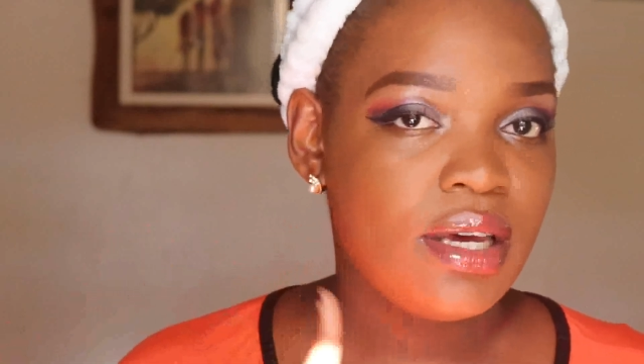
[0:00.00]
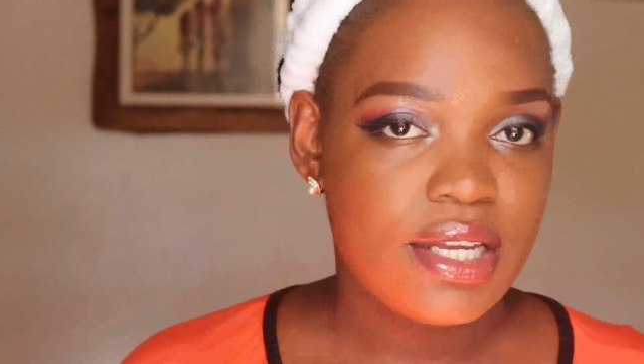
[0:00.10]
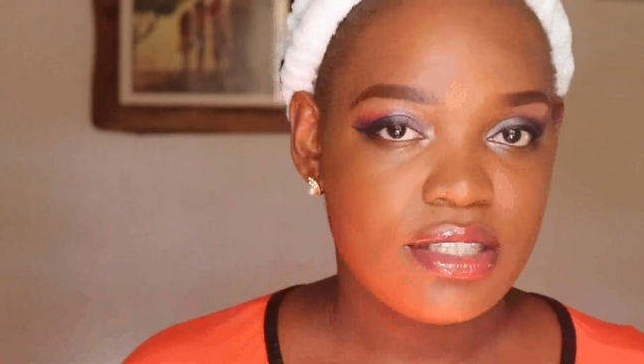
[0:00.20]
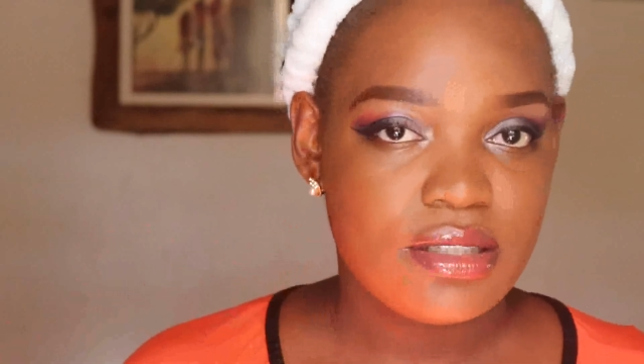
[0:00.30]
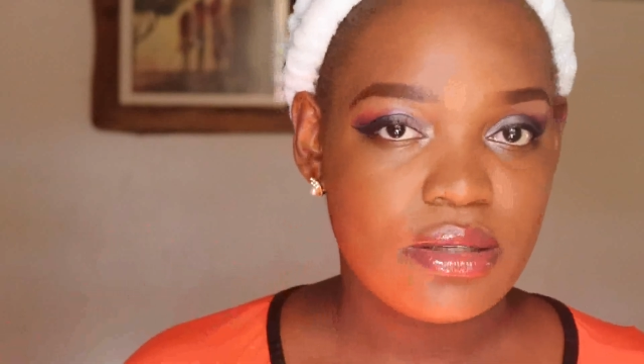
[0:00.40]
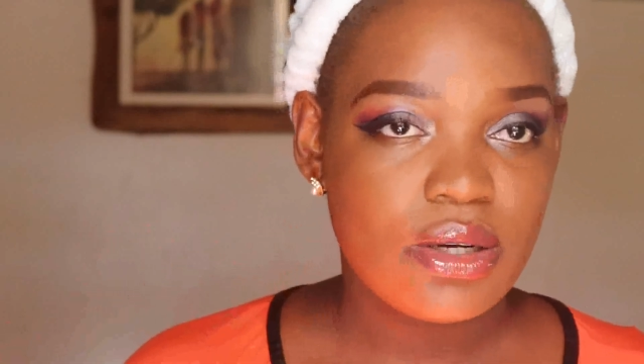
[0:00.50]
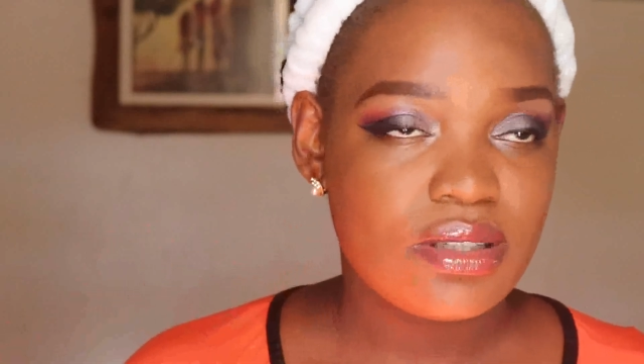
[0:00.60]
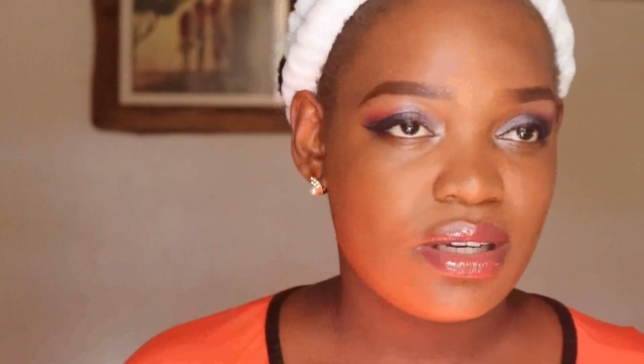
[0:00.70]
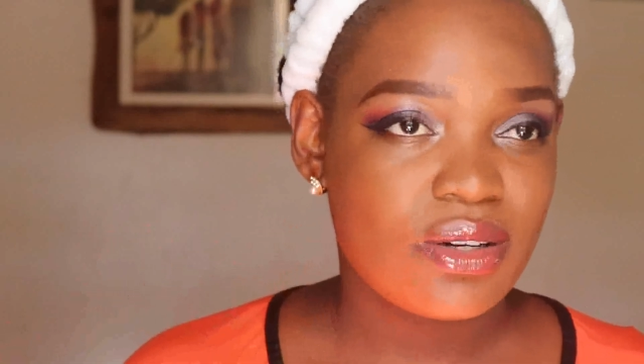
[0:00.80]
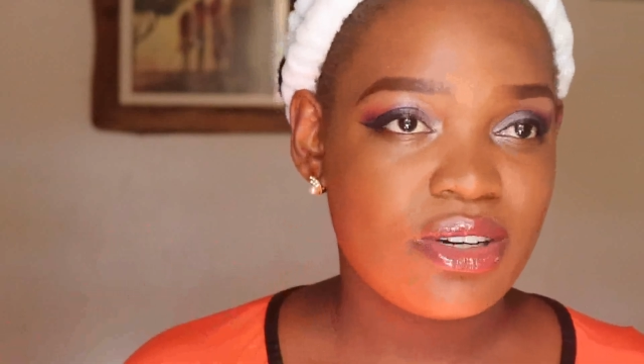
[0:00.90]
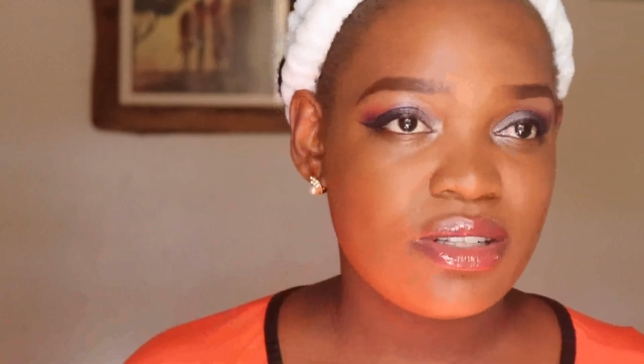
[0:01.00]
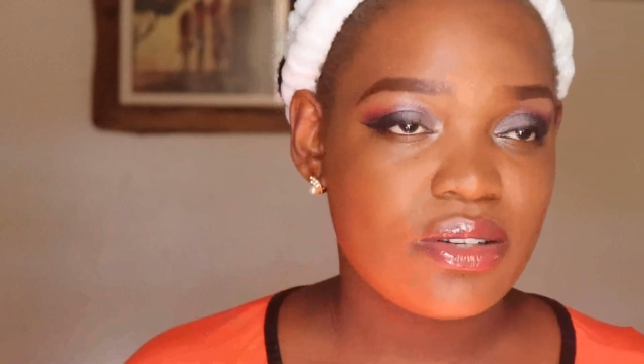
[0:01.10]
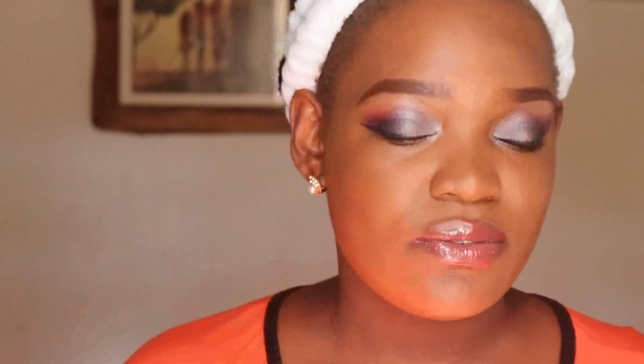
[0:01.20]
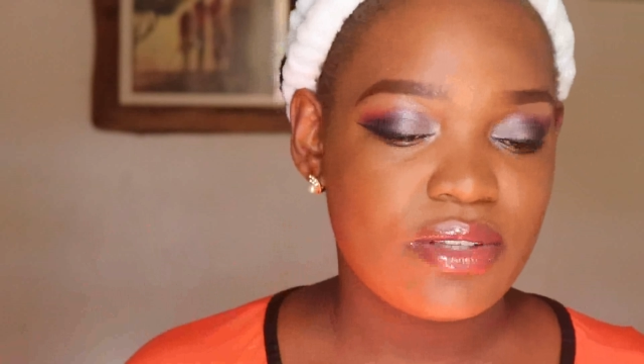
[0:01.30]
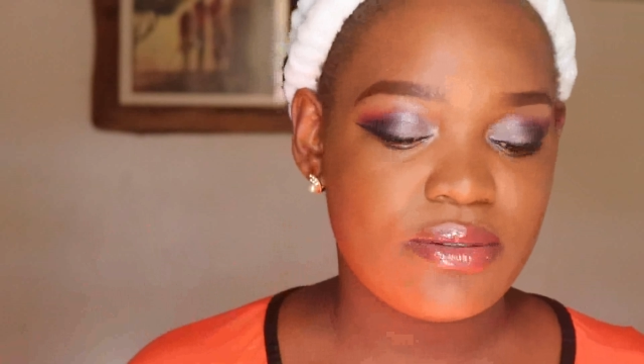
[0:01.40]
It's not, the cons
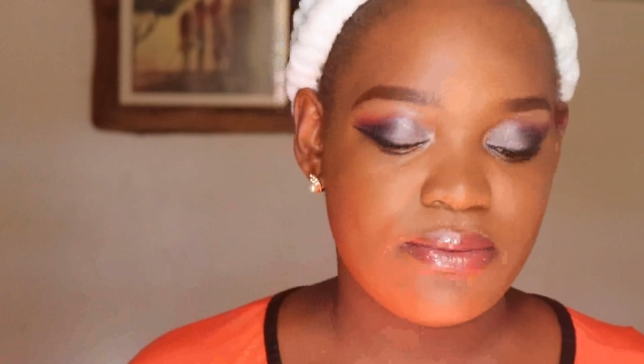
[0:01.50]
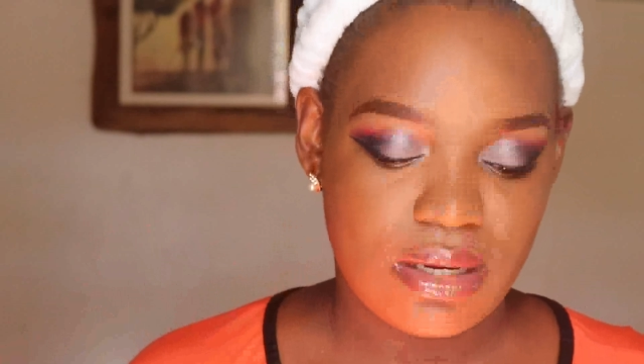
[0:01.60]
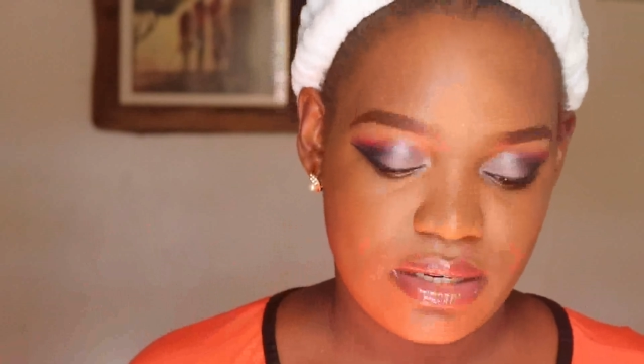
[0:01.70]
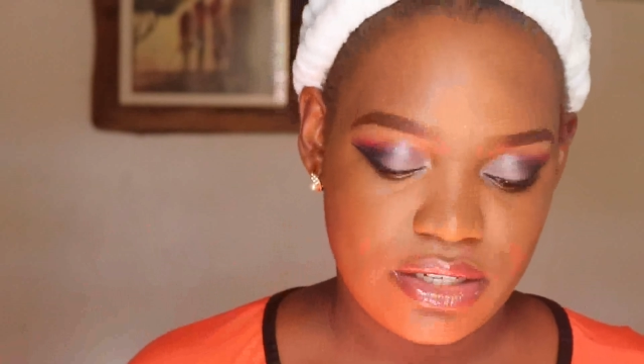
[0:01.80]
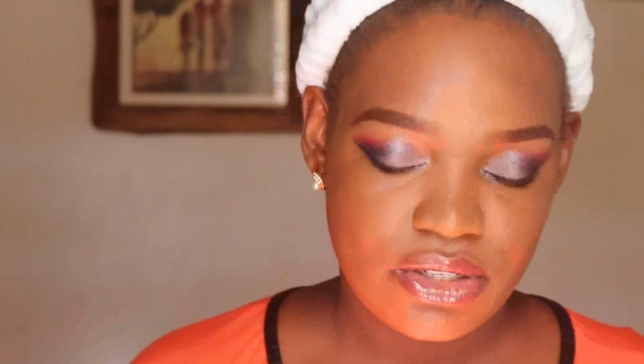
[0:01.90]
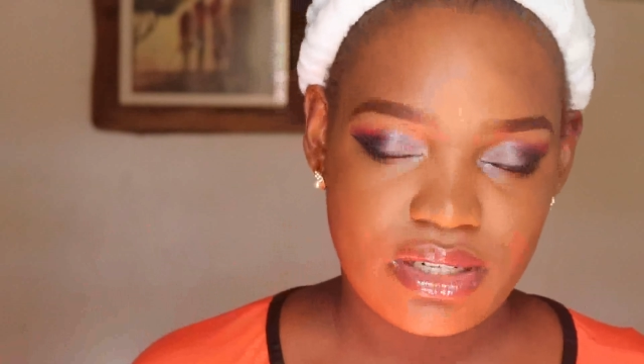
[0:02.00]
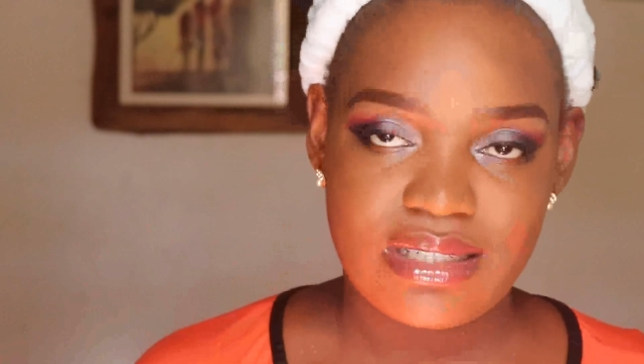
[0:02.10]
of this foundation